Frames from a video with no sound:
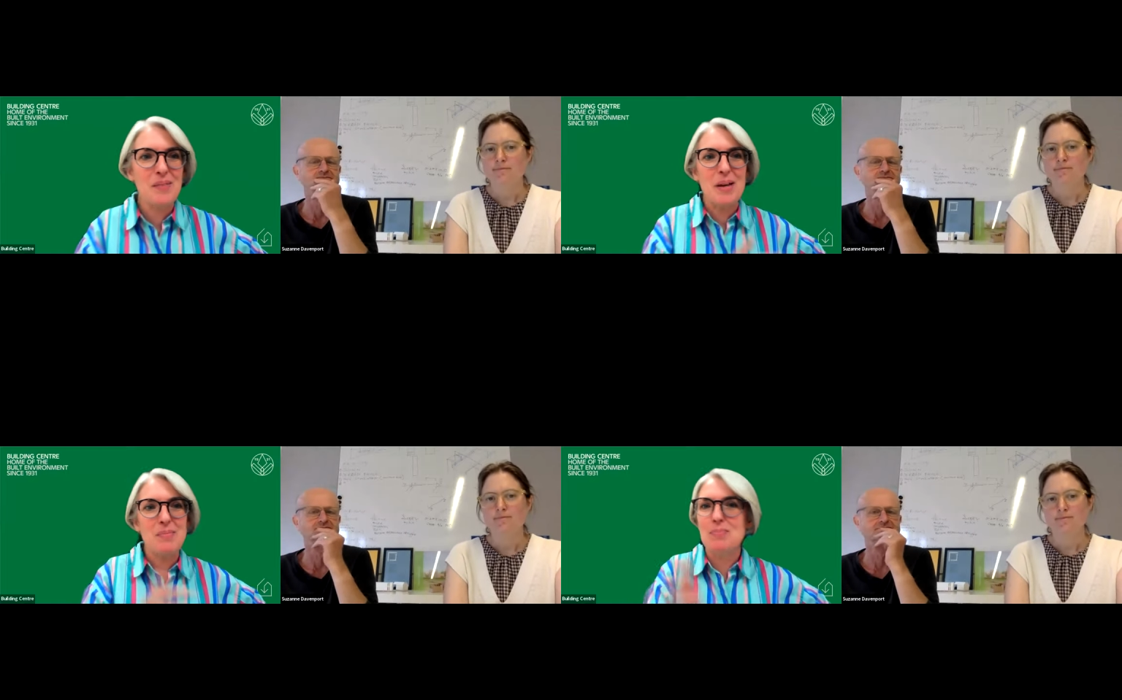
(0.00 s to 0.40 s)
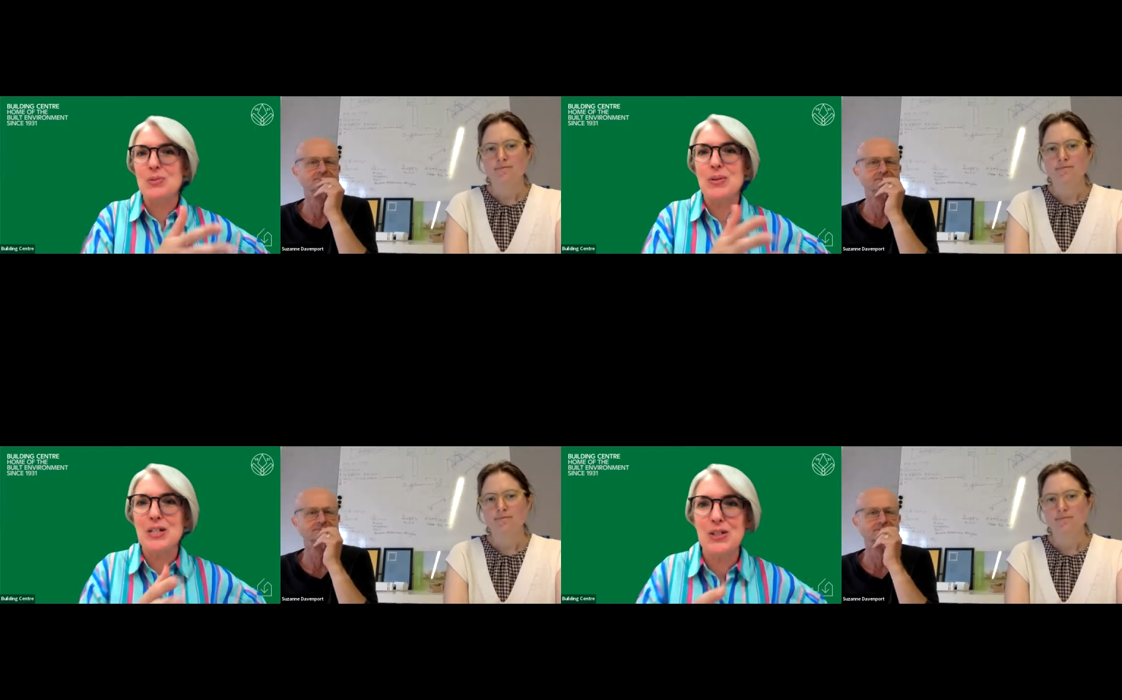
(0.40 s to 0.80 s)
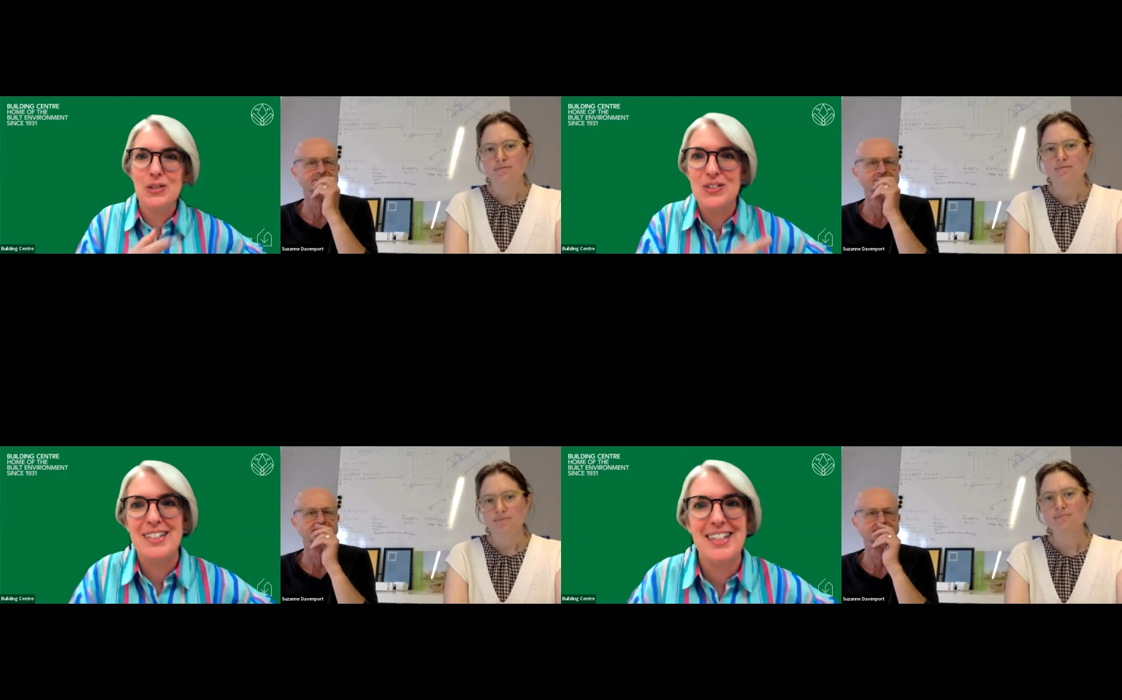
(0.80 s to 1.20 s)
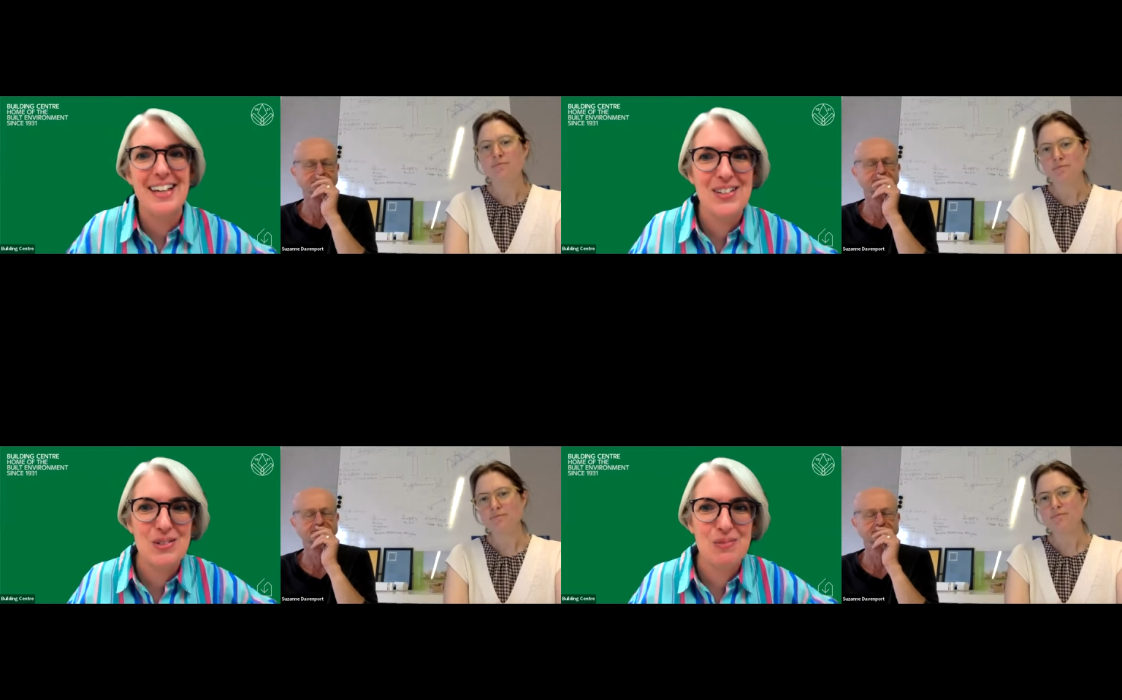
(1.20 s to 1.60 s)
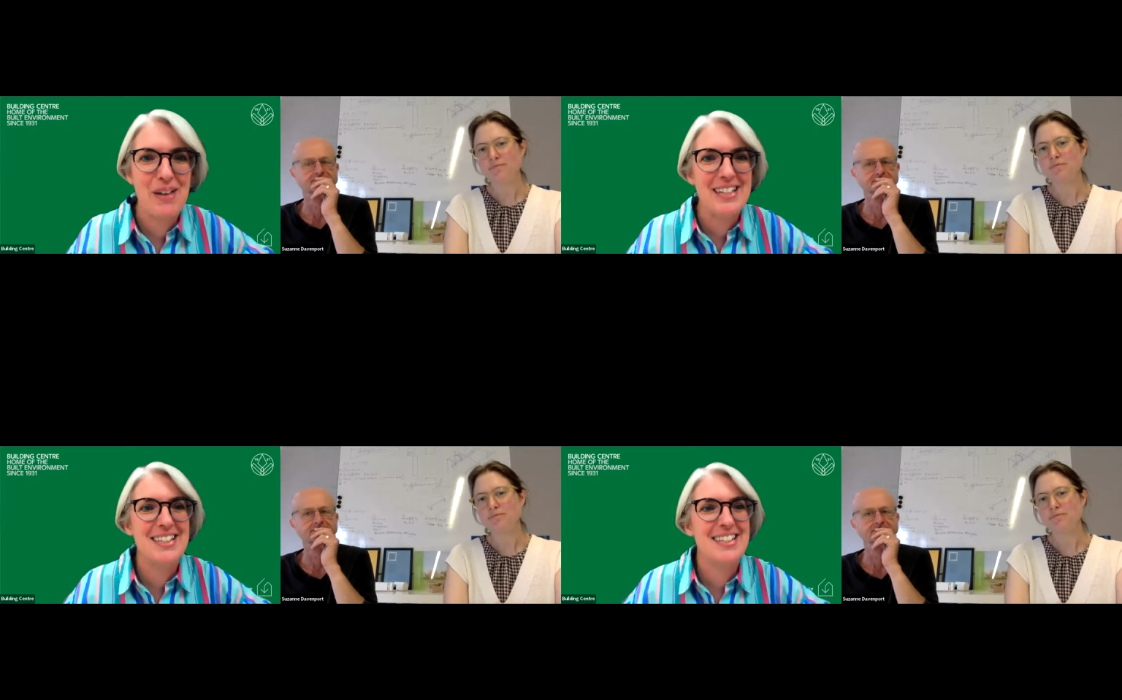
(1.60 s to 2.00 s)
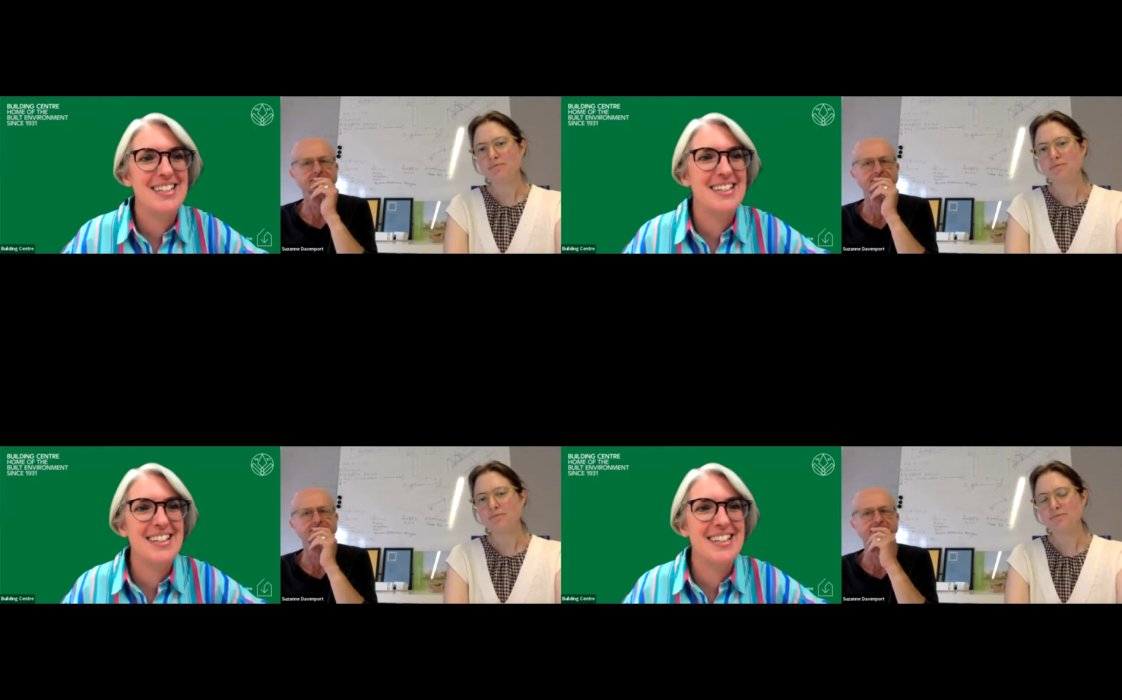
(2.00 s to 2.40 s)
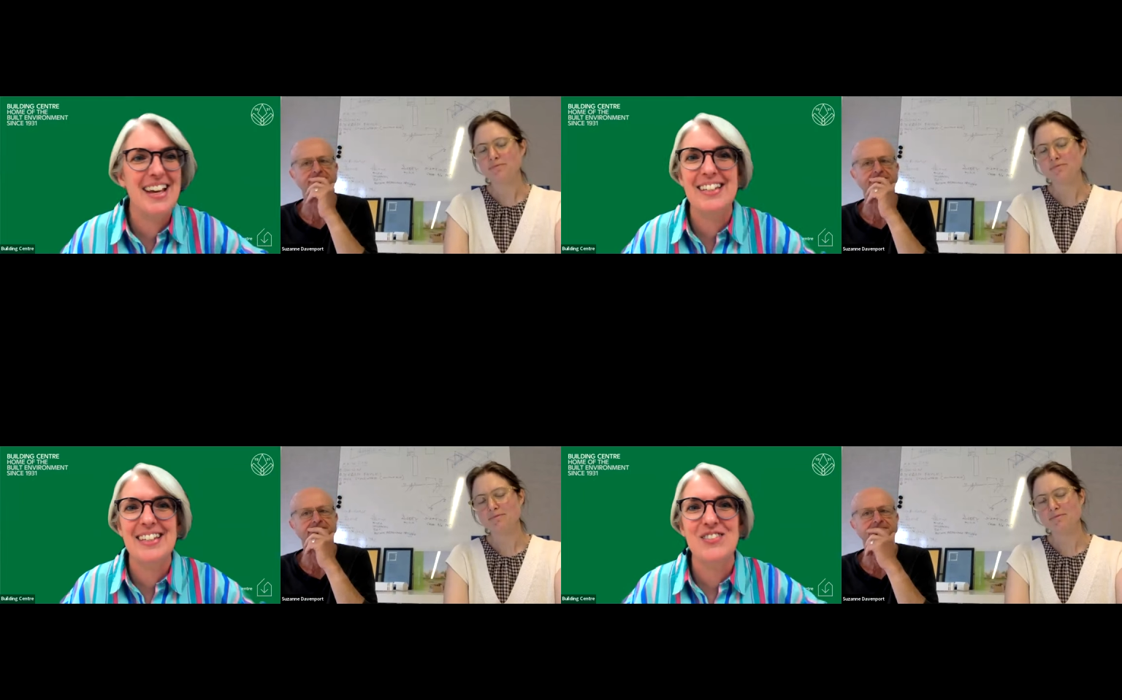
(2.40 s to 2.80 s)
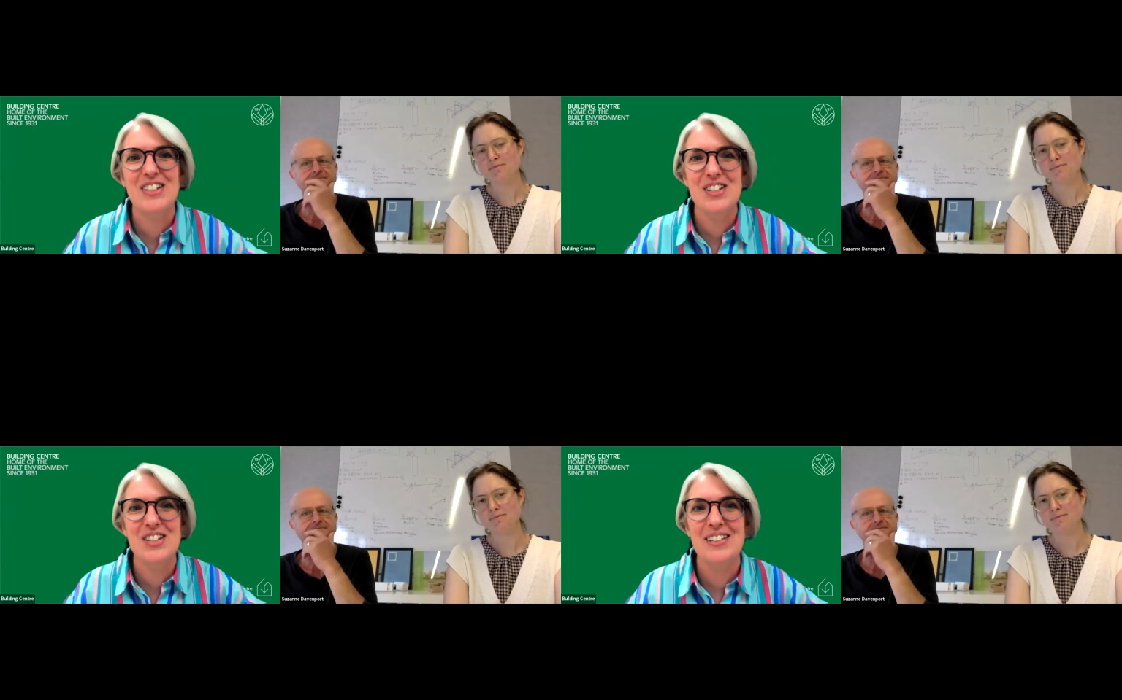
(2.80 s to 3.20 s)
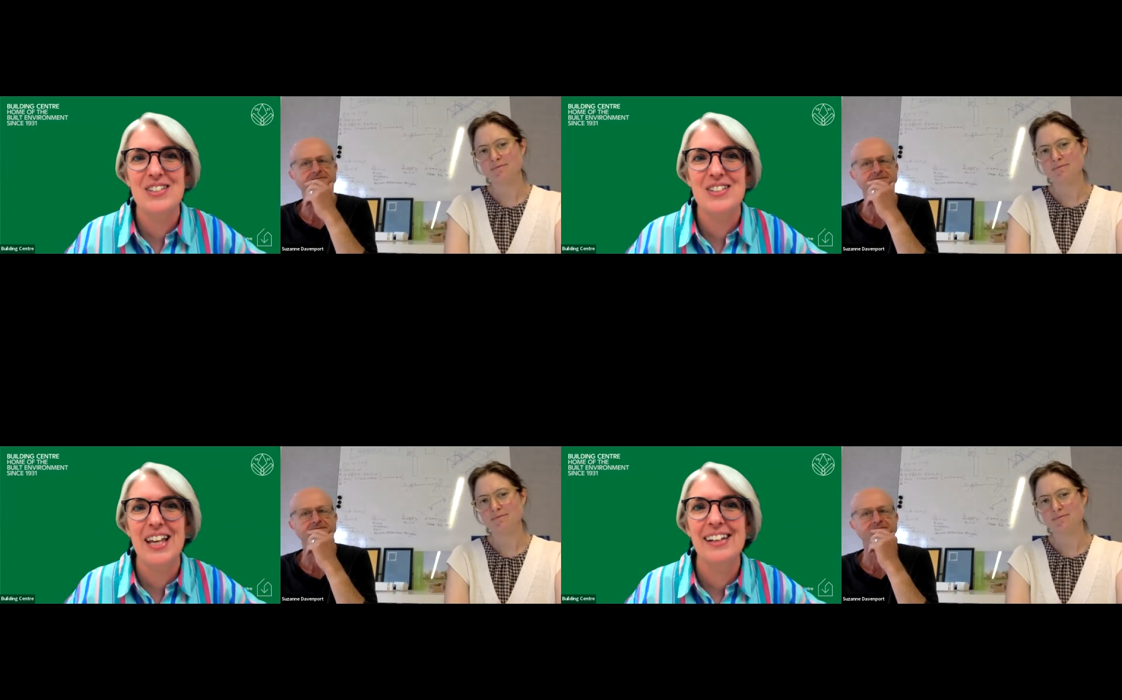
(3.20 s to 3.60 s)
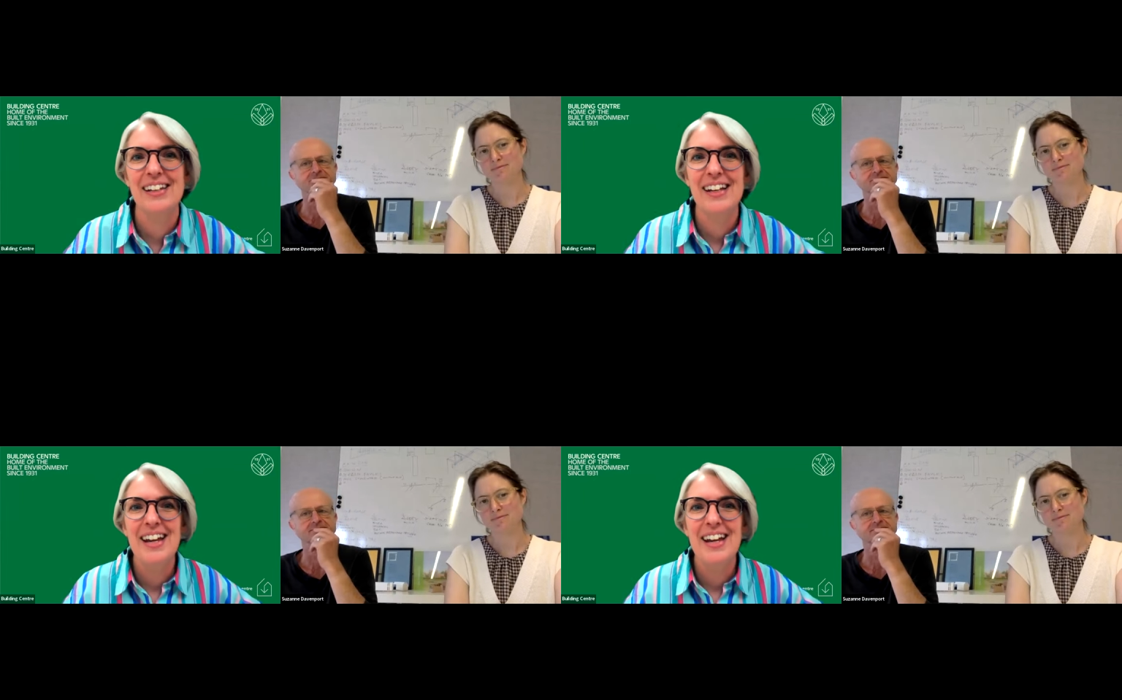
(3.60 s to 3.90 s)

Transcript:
Speaker 1: maybe between you you decide who's best to, to answer richard and suzanne